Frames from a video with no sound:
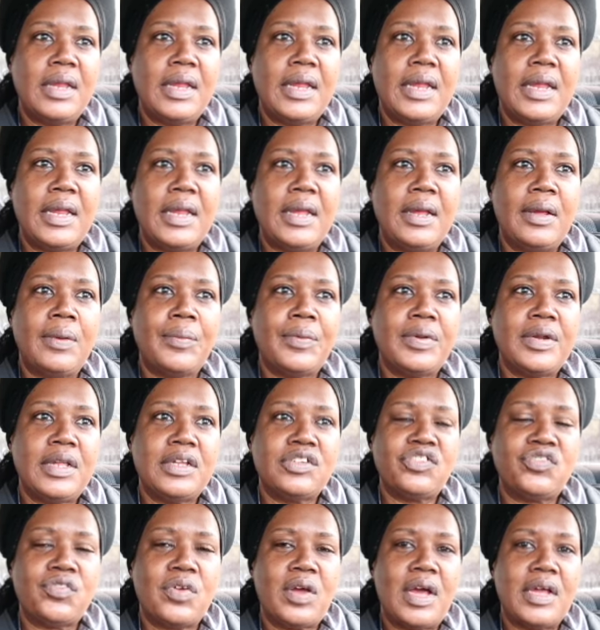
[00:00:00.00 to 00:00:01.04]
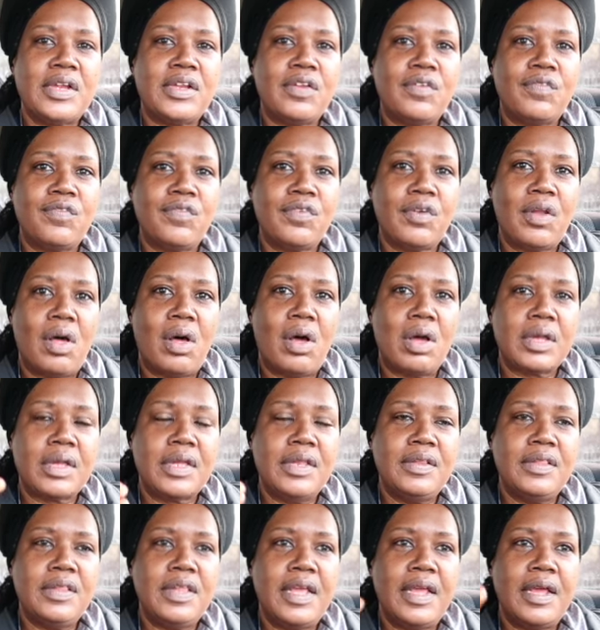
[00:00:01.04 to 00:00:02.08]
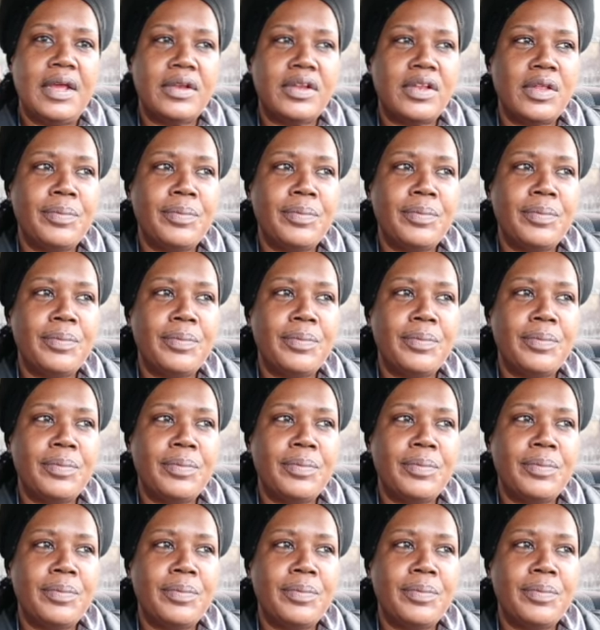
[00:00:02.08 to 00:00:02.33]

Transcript: and when I tried to vlog in there,